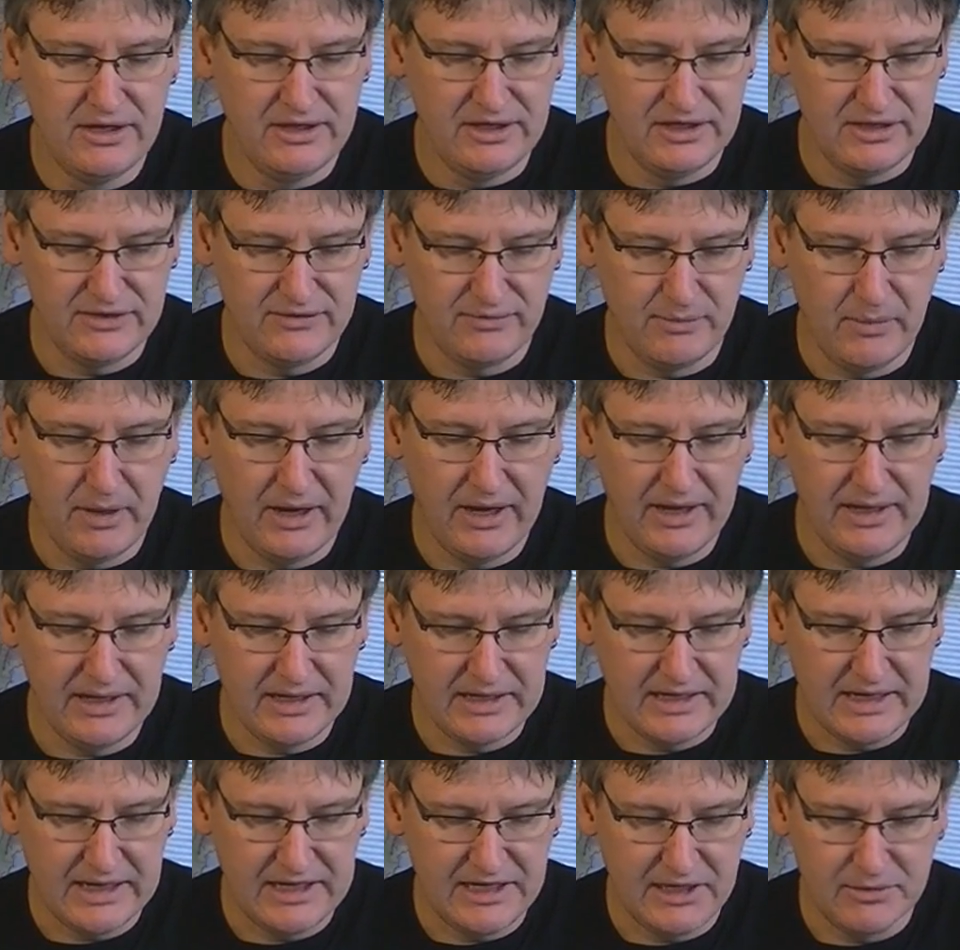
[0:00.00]
is by
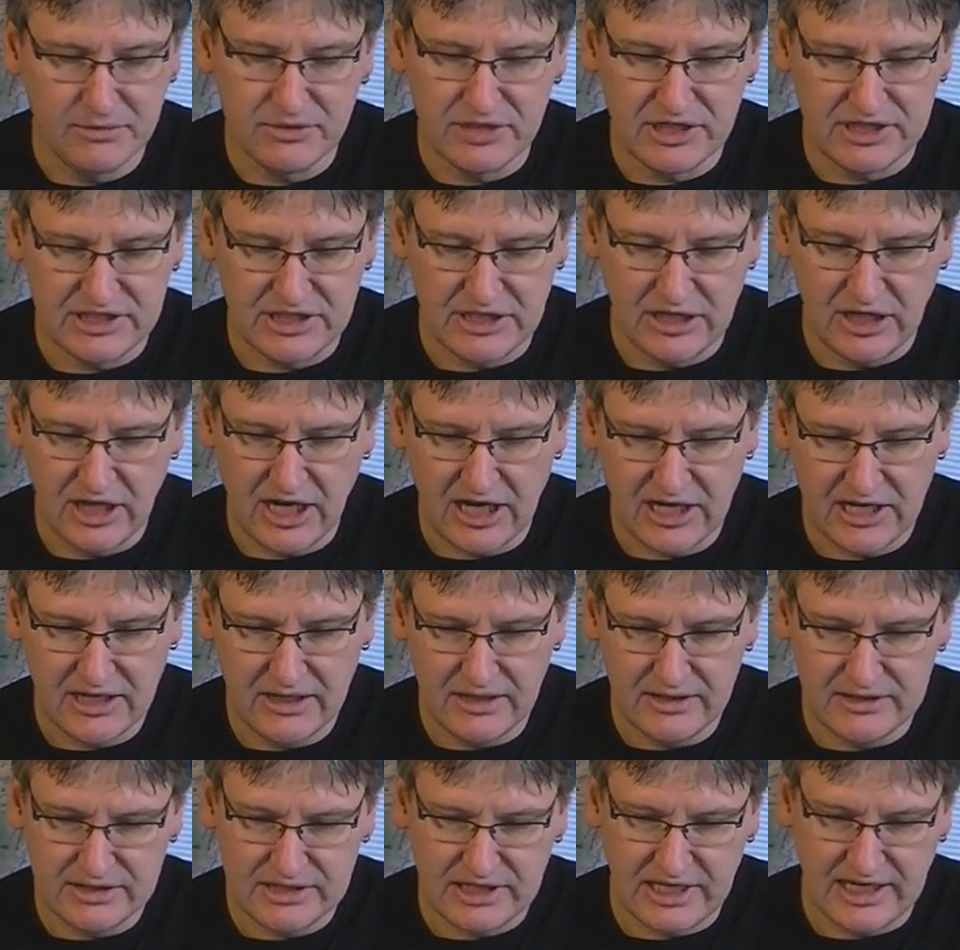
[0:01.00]
a guy named JC Locke
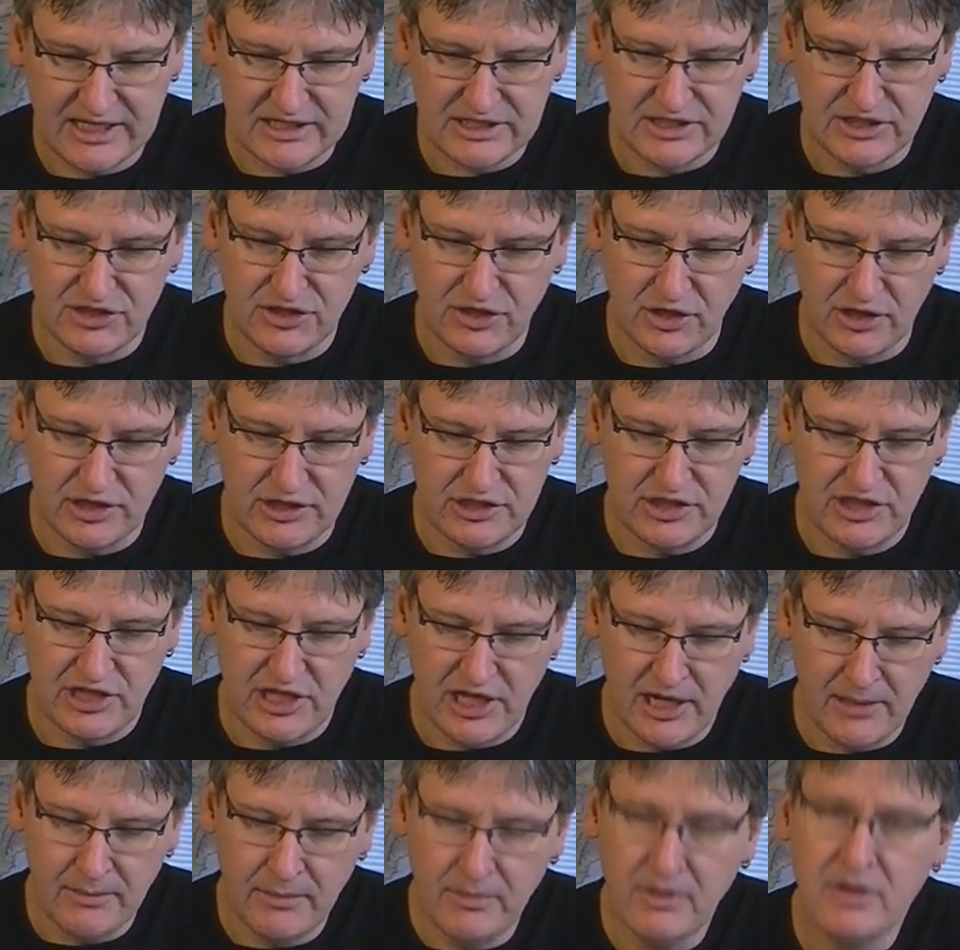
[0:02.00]
/ the Jolly
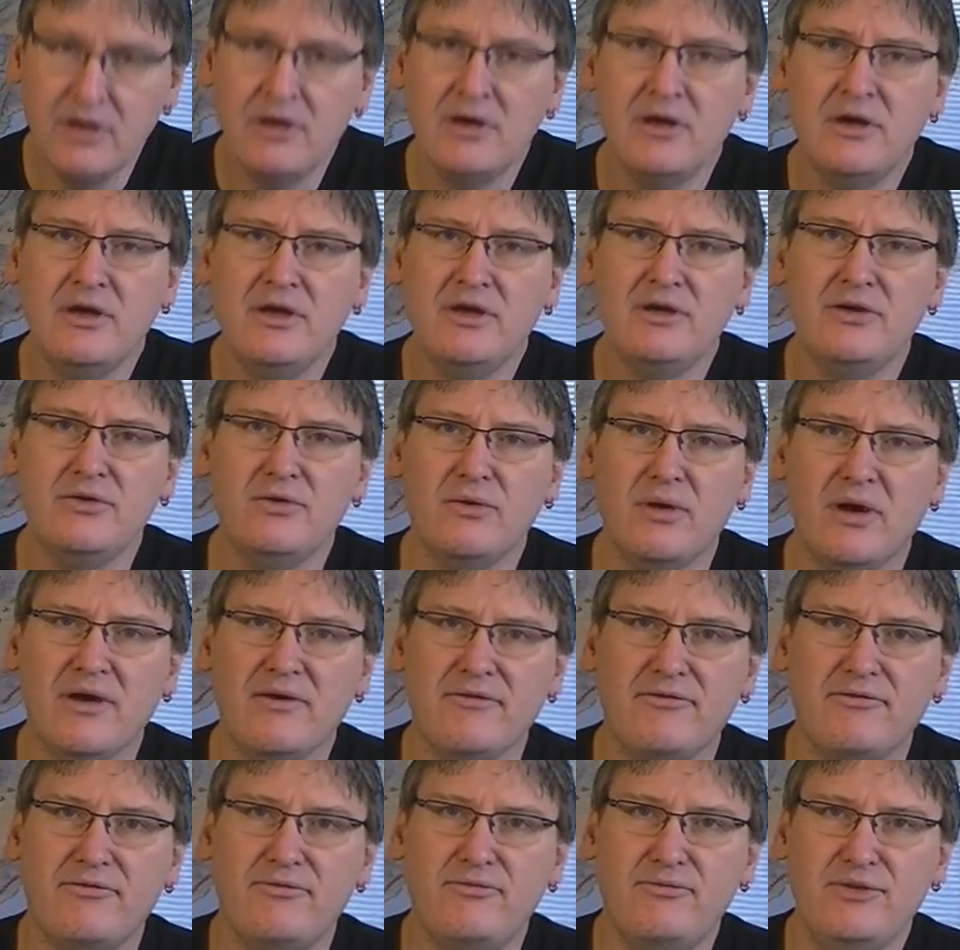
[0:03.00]
GM, who
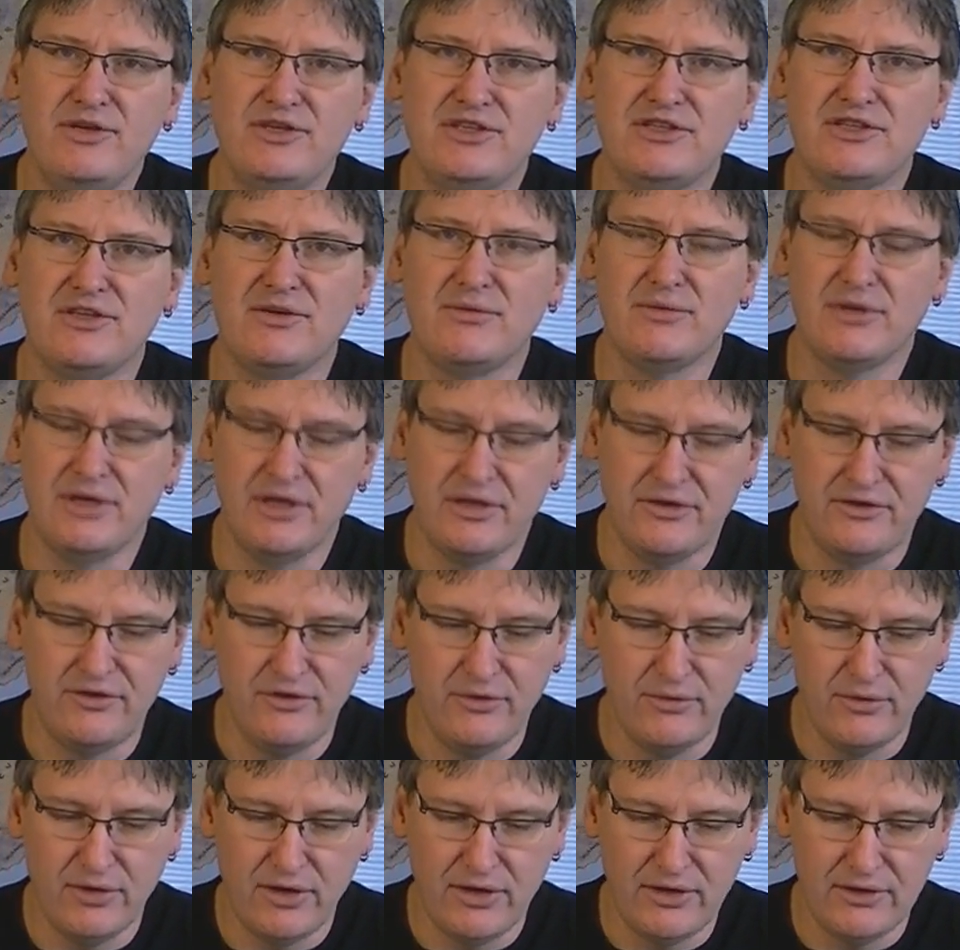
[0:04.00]
I've recently run
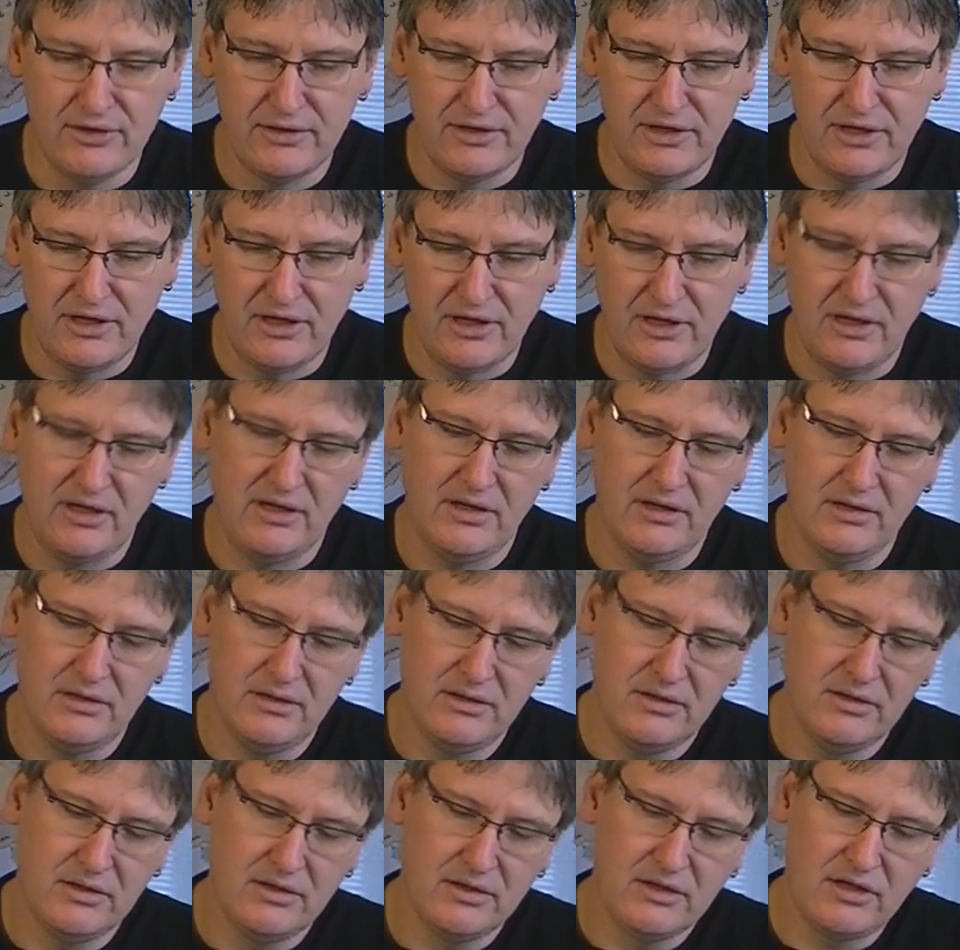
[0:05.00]
into on the
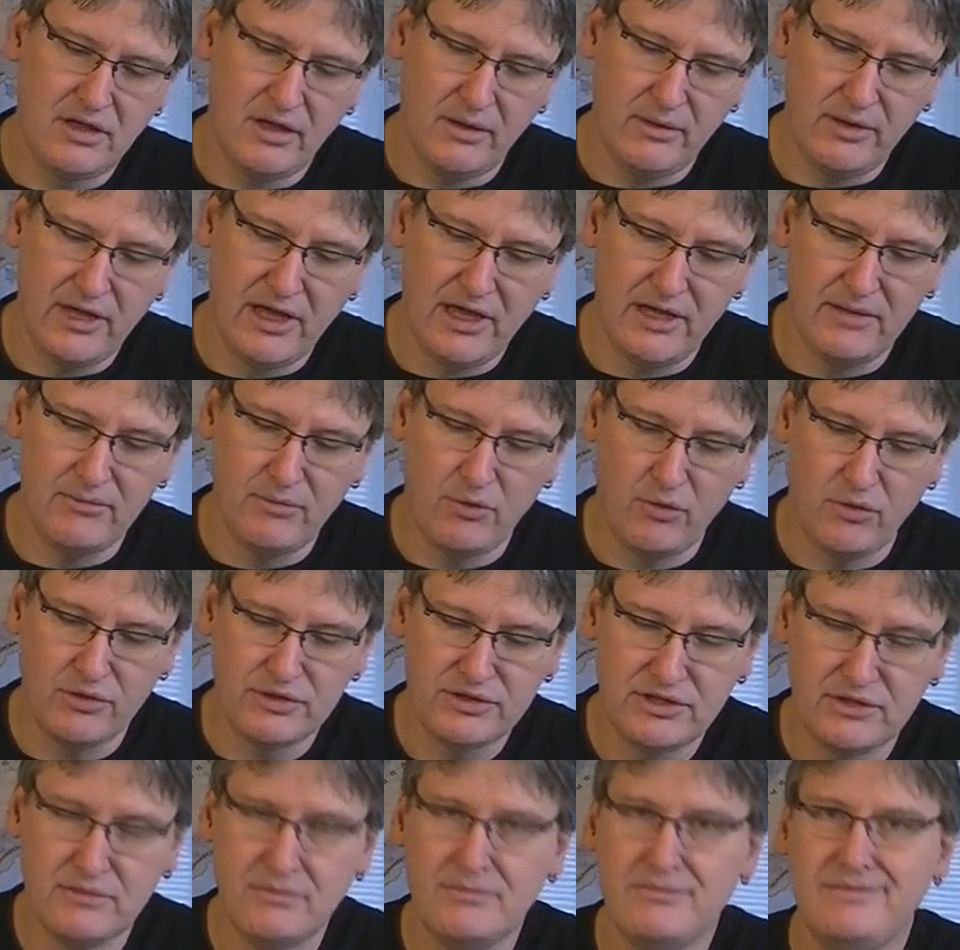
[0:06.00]
Conan
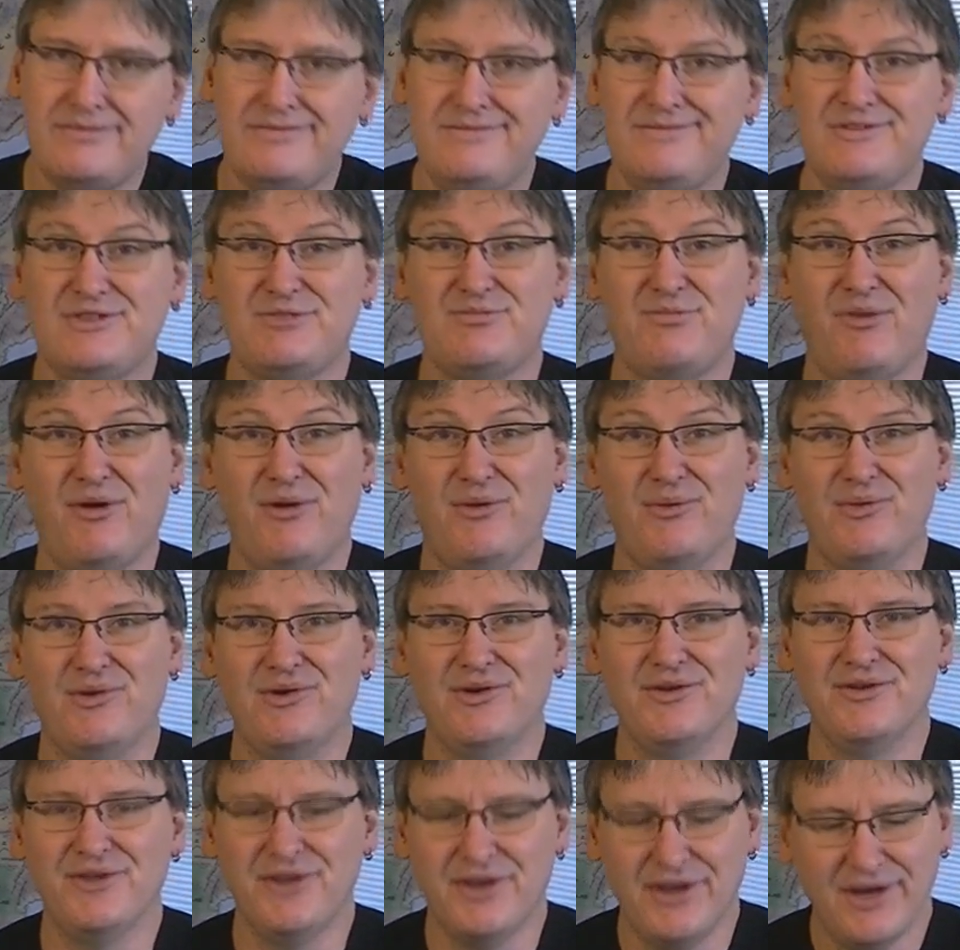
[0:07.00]
boards. Small
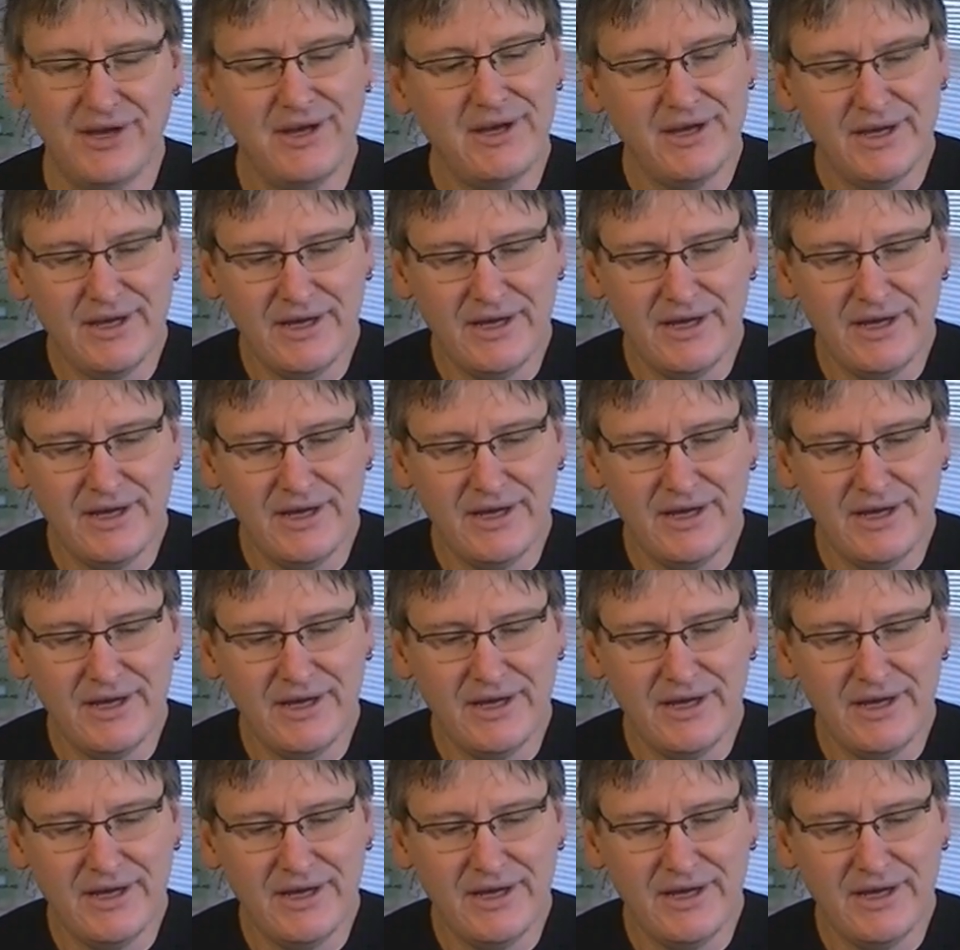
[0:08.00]
world.